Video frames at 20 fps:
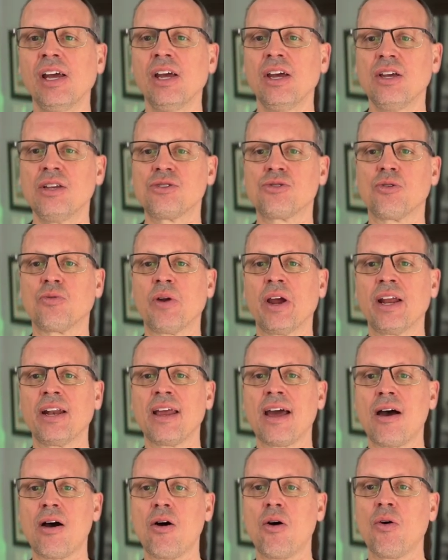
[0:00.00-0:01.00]
So right
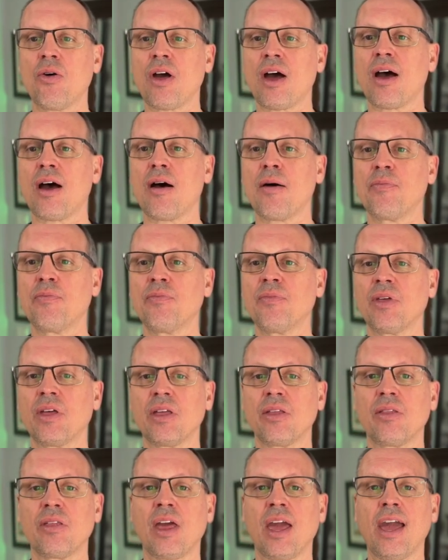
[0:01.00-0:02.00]
now,
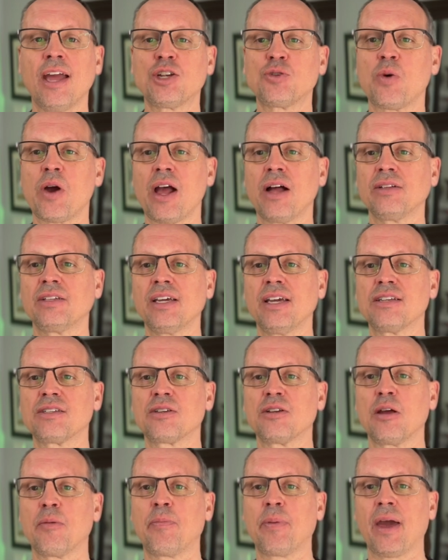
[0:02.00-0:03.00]
HYLD is going
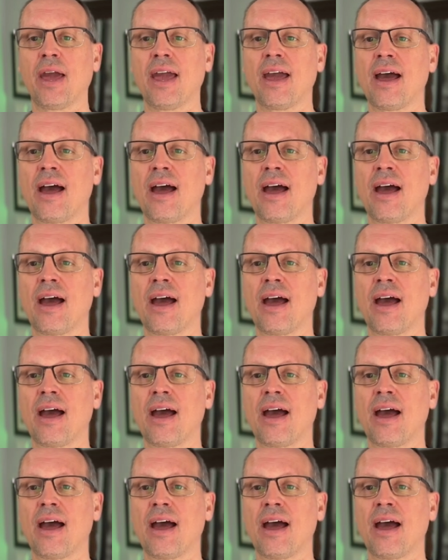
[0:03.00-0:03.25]
to pay